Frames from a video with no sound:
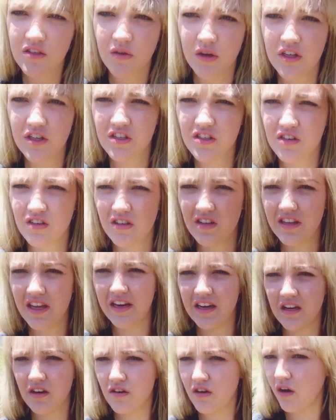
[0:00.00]
so I just sort of let
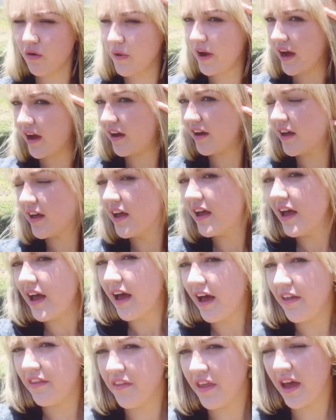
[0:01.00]
it grow out,
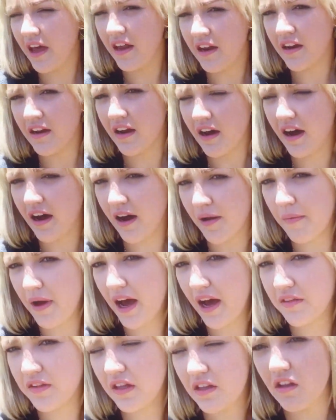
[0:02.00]
and then
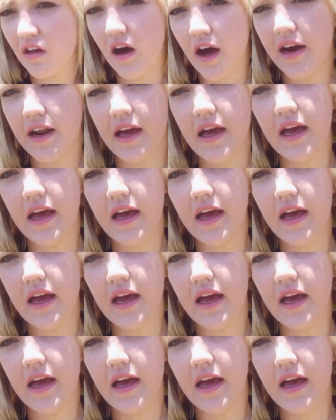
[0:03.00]
had the lighter